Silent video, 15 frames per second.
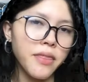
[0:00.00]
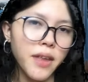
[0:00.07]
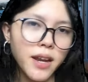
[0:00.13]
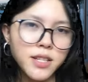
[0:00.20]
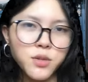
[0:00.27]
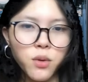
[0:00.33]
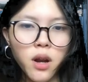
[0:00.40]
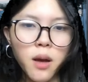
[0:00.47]

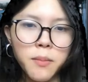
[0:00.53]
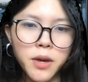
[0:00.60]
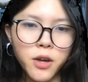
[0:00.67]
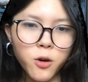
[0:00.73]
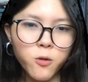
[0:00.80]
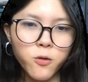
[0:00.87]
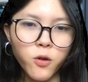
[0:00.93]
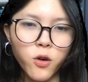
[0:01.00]
that is what I'm
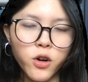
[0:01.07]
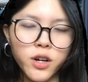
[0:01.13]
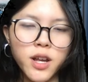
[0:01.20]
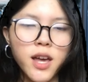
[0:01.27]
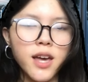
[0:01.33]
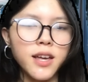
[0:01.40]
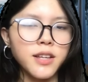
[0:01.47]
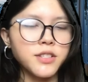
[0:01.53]
here for,
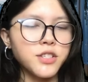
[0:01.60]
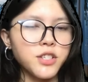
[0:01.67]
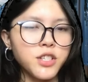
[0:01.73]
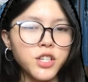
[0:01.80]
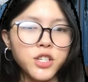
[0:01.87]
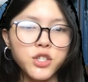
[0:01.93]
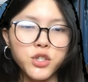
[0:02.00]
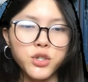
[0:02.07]
is to
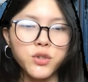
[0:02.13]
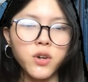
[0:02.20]
teach